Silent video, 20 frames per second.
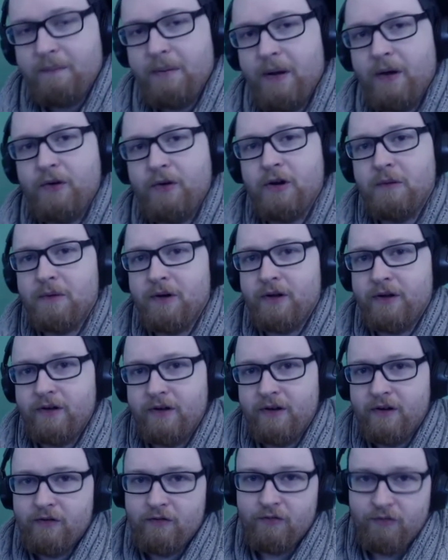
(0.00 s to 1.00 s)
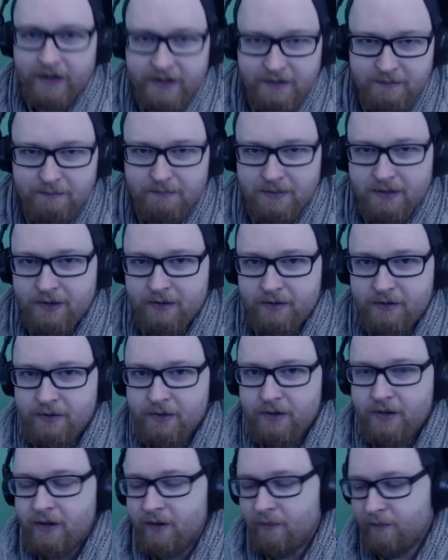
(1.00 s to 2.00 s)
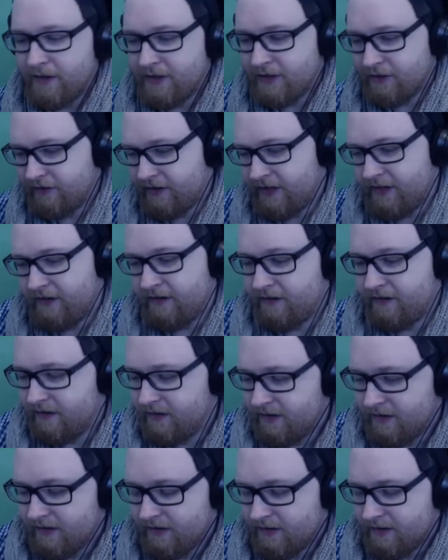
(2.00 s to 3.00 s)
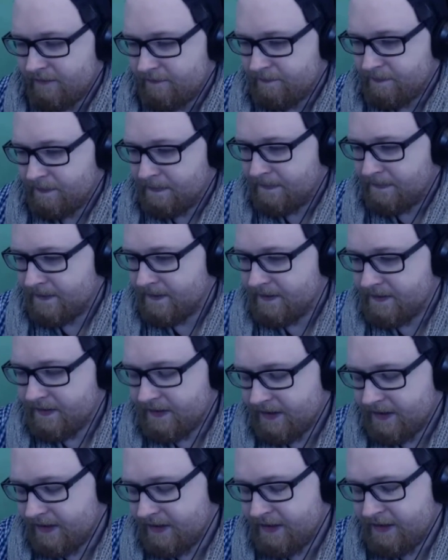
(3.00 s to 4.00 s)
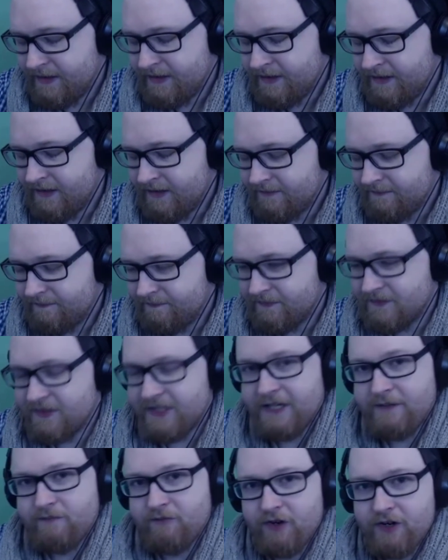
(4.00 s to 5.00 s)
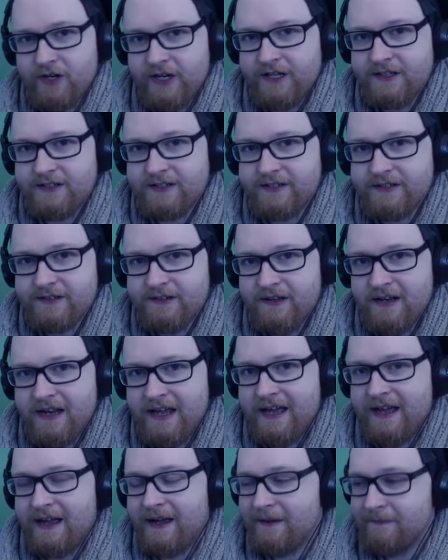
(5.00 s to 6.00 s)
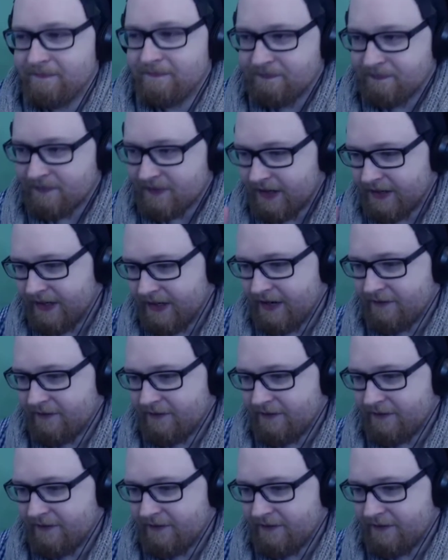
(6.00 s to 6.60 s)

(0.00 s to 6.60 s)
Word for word: Pokemon Red and Blue when you're in the Team Rocket's lair and